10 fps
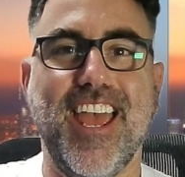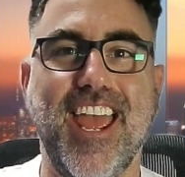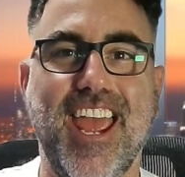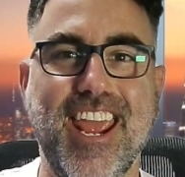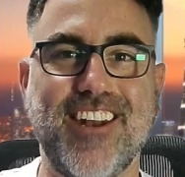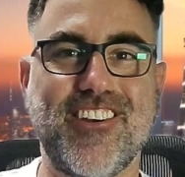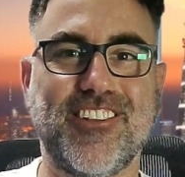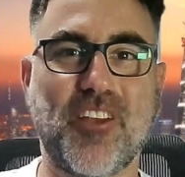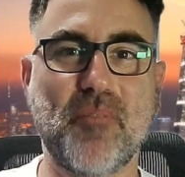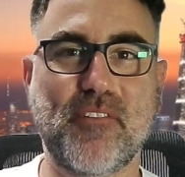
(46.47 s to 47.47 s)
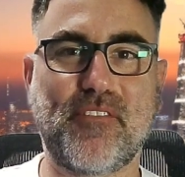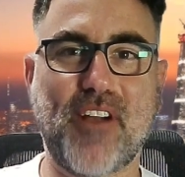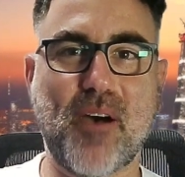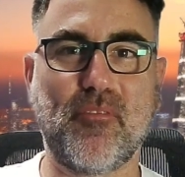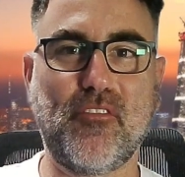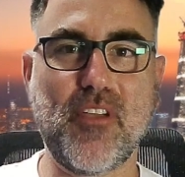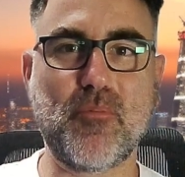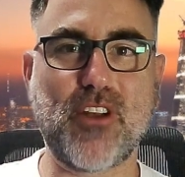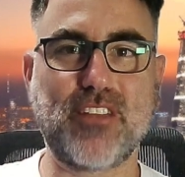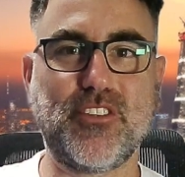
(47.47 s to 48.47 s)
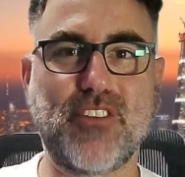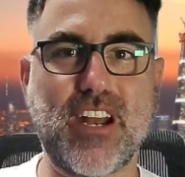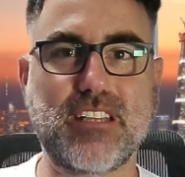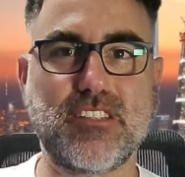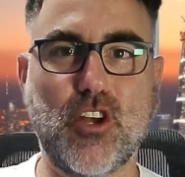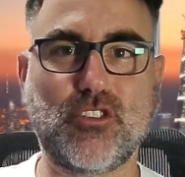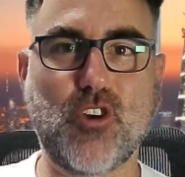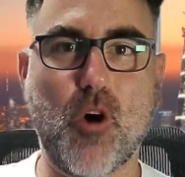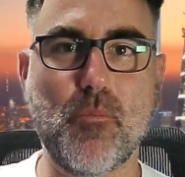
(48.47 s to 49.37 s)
Hey there, Tamir from FibonacciTraders.com